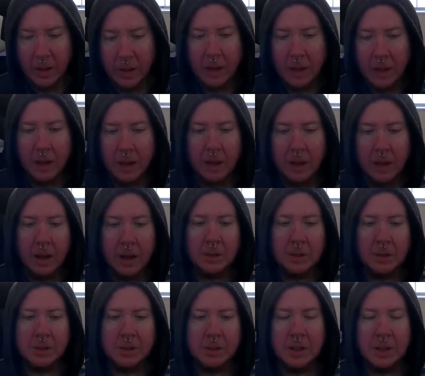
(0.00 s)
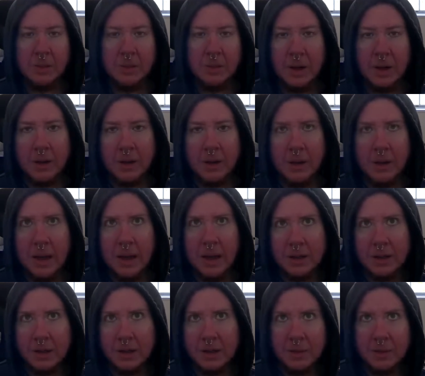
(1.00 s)
I was unaware. Actually, it was
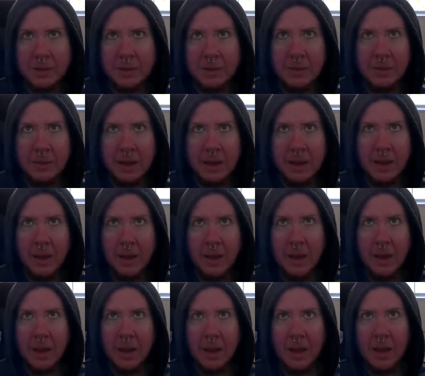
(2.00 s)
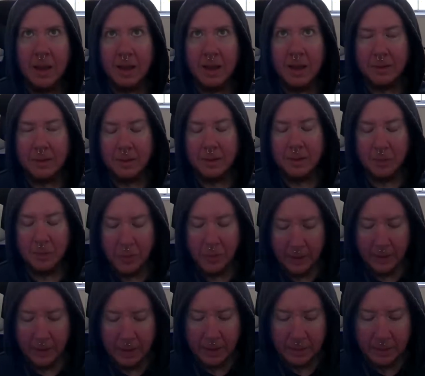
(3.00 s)
my ex that brought that to
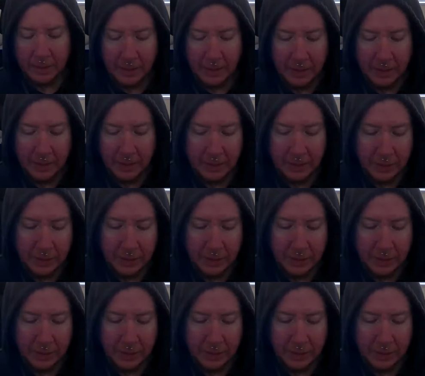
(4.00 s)
my attention.